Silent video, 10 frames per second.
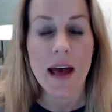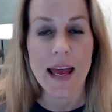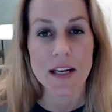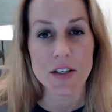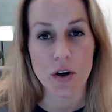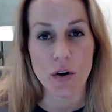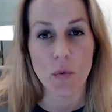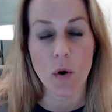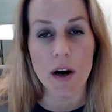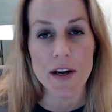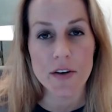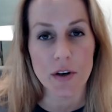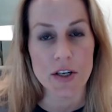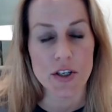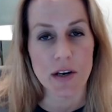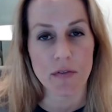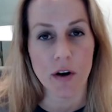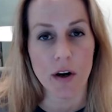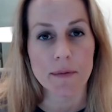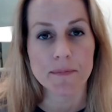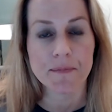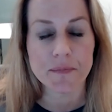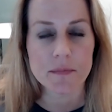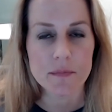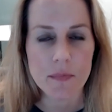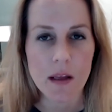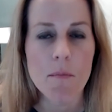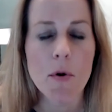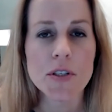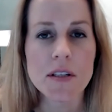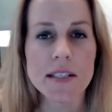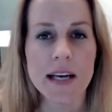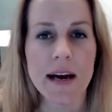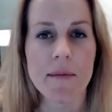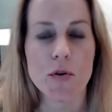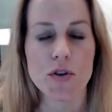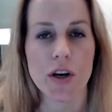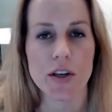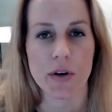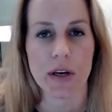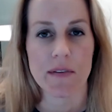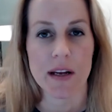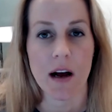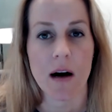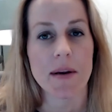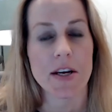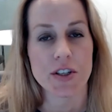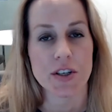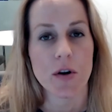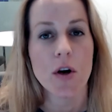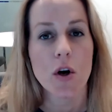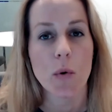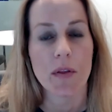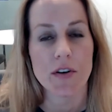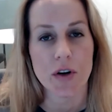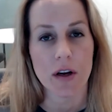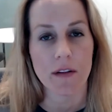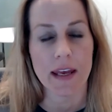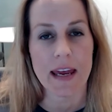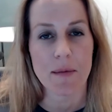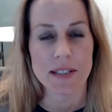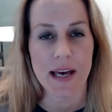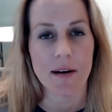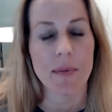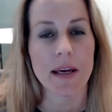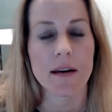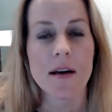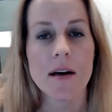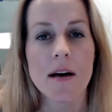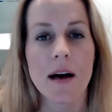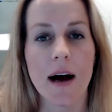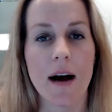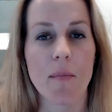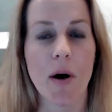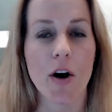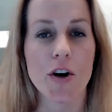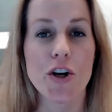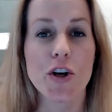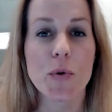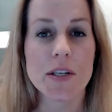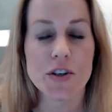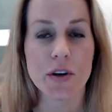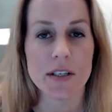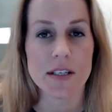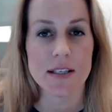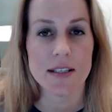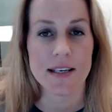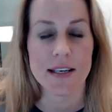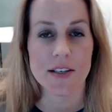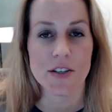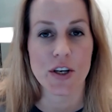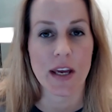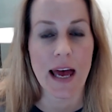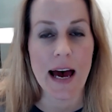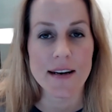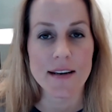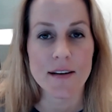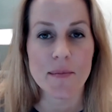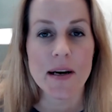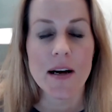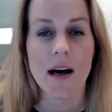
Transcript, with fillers: and HER1 or EGFR. Most of the time, those drugs are given in combination with a drug like Capecitabine. Our newest drug to the scene is Tucatinib.